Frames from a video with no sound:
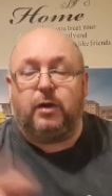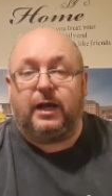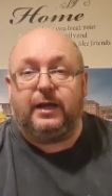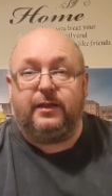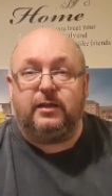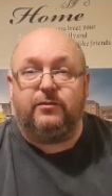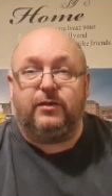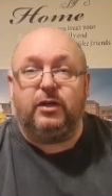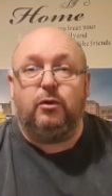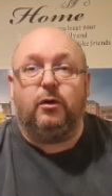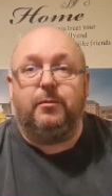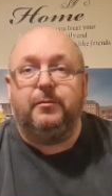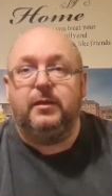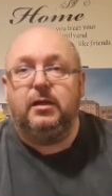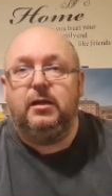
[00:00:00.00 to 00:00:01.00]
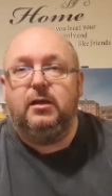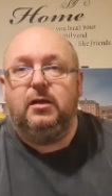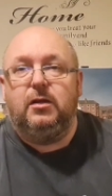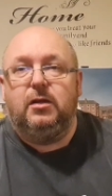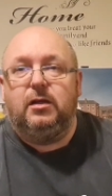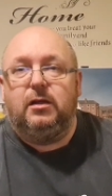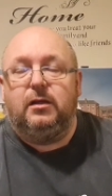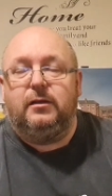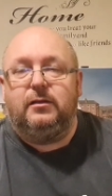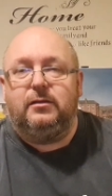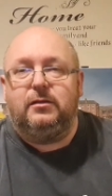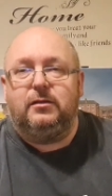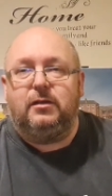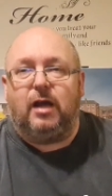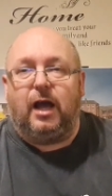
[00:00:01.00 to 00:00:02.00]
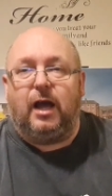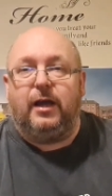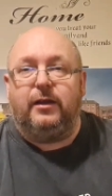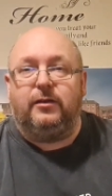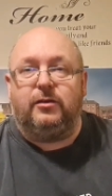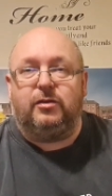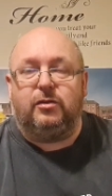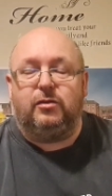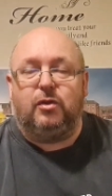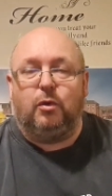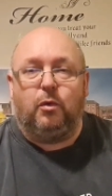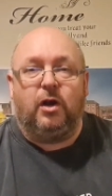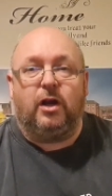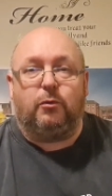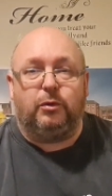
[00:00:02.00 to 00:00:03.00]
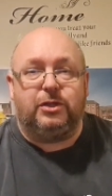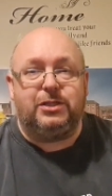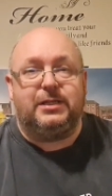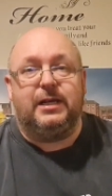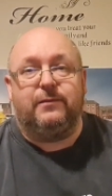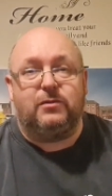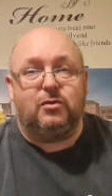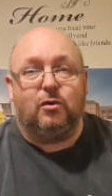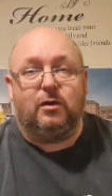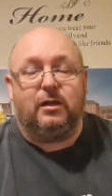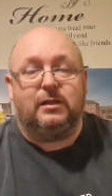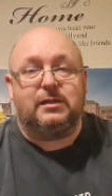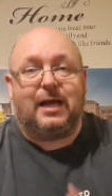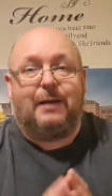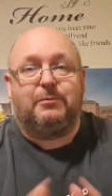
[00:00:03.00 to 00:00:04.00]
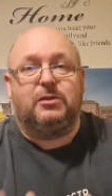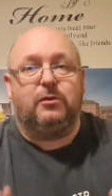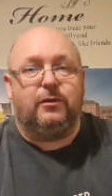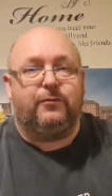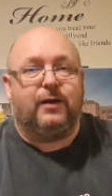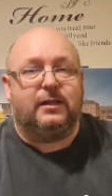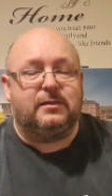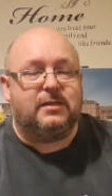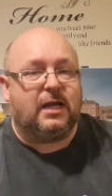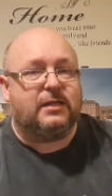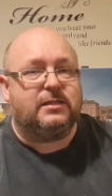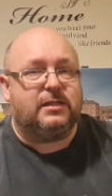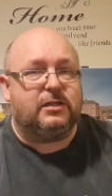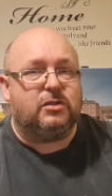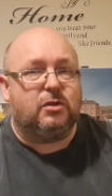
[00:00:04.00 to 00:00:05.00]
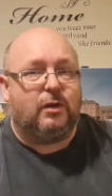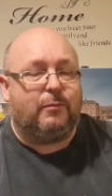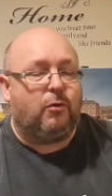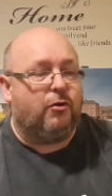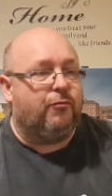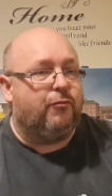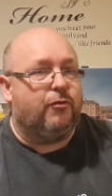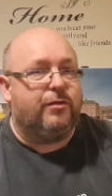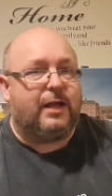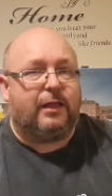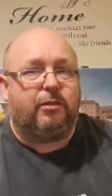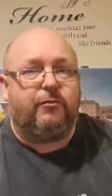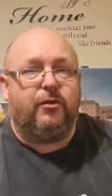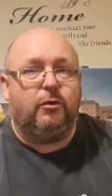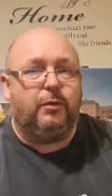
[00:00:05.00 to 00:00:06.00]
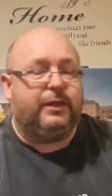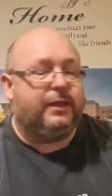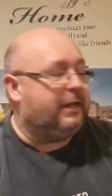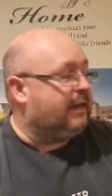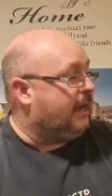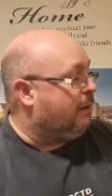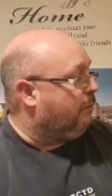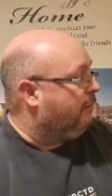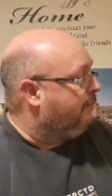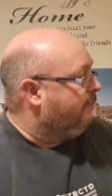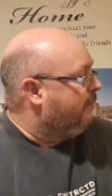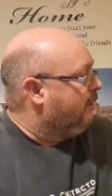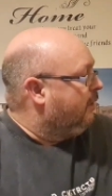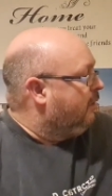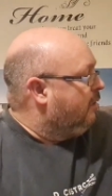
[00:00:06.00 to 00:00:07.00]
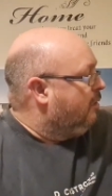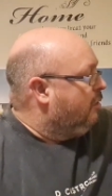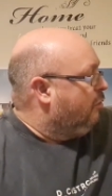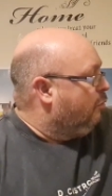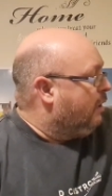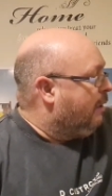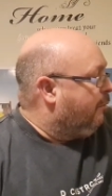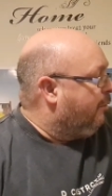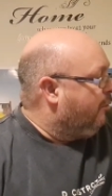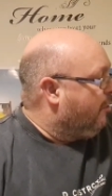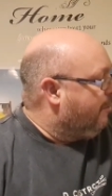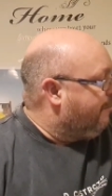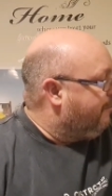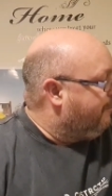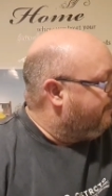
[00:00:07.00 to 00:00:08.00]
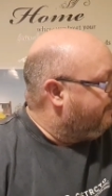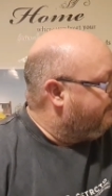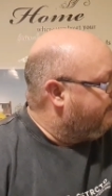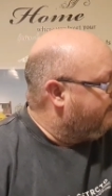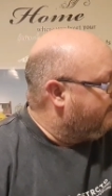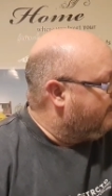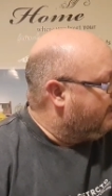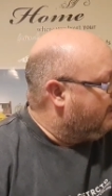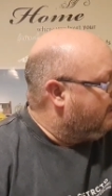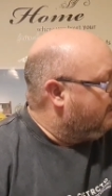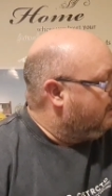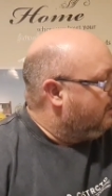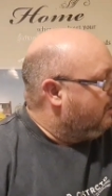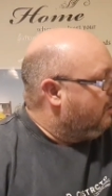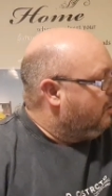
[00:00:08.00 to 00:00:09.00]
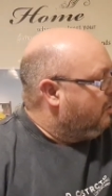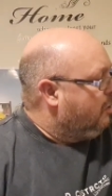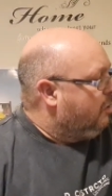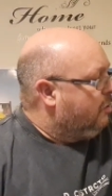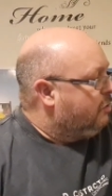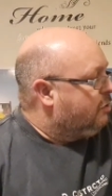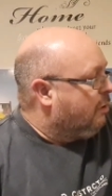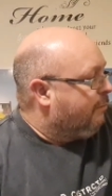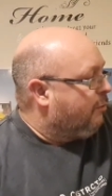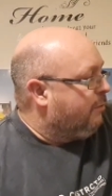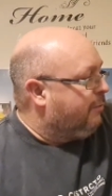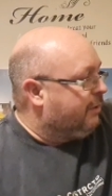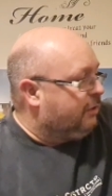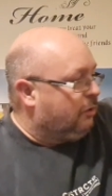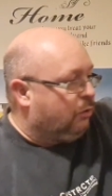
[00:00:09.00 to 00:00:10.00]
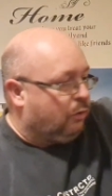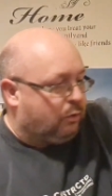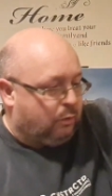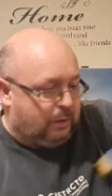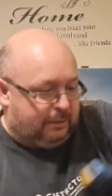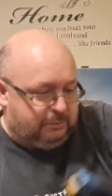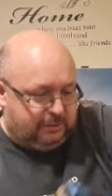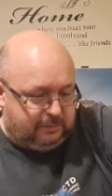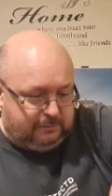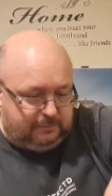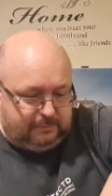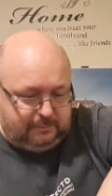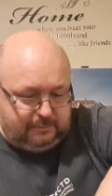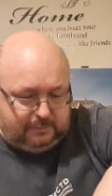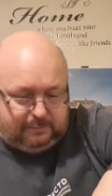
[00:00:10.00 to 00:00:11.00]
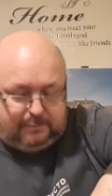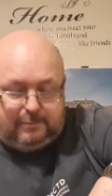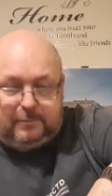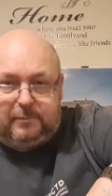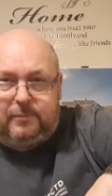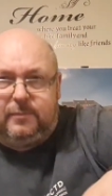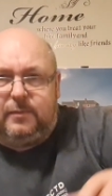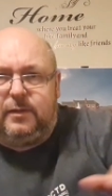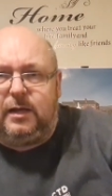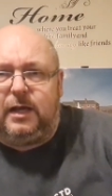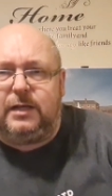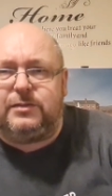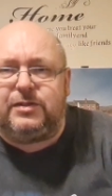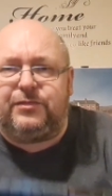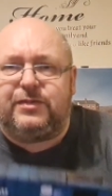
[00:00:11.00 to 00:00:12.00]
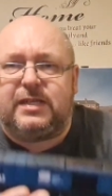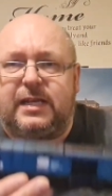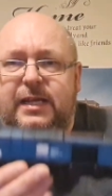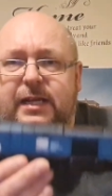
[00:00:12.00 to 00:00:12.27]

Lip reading: prior to this video. And the work which Dave's done is absolutely fantastic. So I'm going to run that through with you now while we're on. So I'm going to bring the loco out. As you've